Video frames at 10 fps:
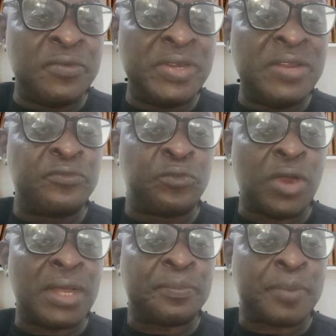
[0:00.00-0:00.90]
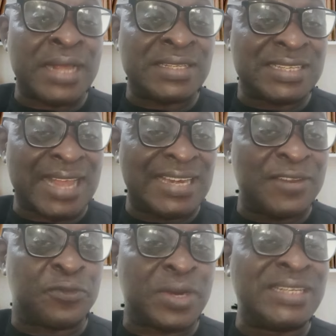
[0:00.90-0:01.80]
even if fuel prices are
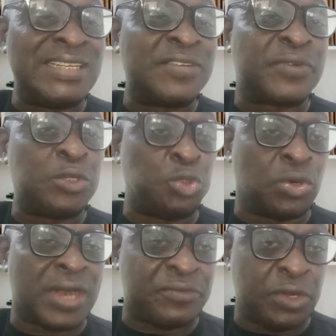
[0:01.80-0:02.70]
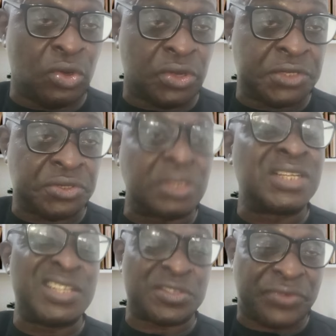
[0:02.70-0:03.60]
different in different geographic
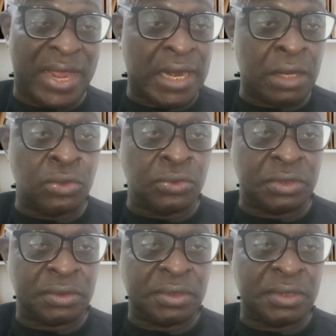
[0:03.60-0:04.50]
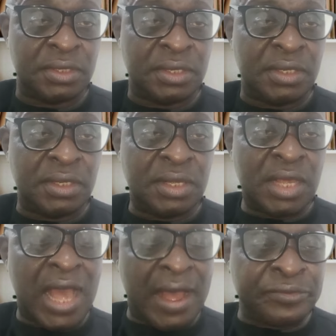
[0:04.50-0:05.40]
location, it's fine and good.
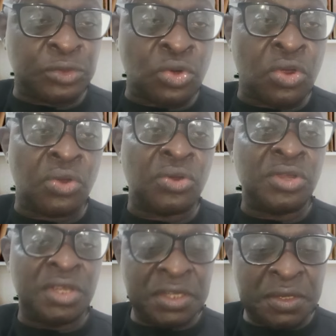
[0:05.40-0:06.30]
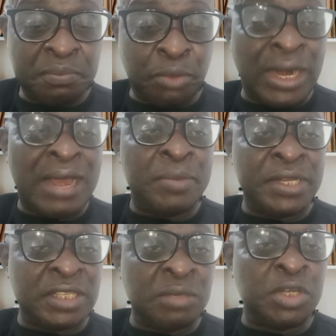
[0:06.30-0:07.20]
After all, Bola
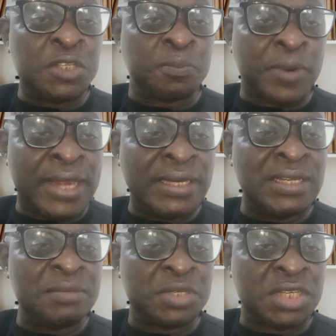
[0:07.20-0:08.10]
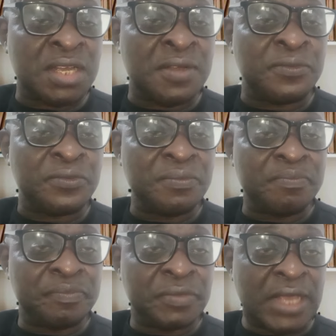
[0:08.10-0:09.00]
Ahmed Tinubu is priding himself
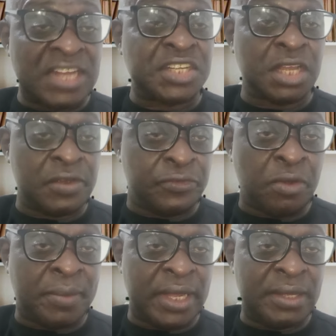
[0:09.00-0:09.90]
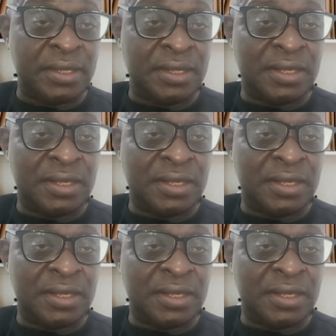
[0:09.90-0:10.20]
as a reformer.